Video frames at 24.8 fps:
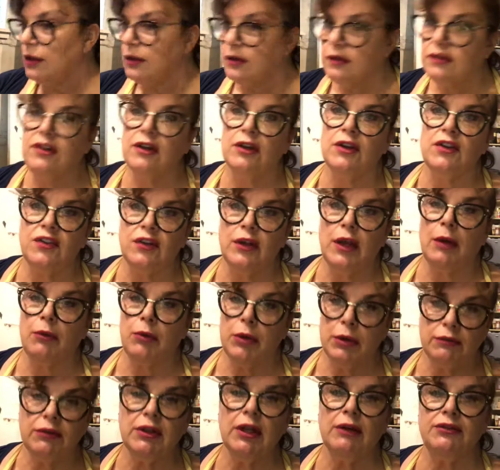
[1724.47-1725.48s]
Seriously, I
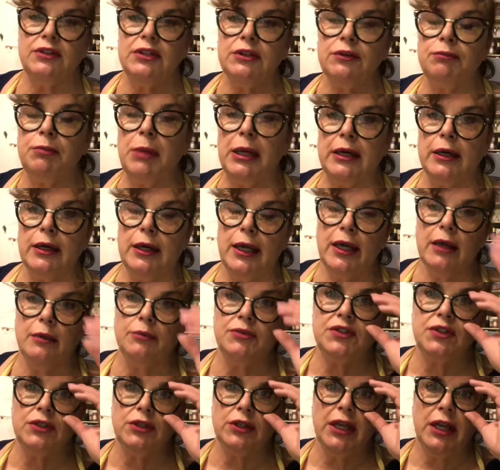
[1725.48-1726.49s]
would have loved to have been in
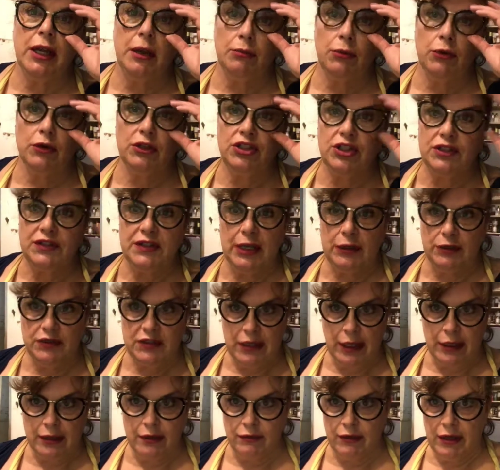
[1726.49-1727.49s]
Amsterdam or just
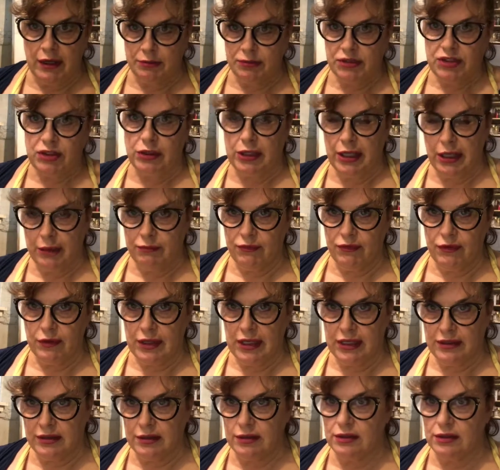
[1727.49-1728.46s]
outside of Amsterdam for that.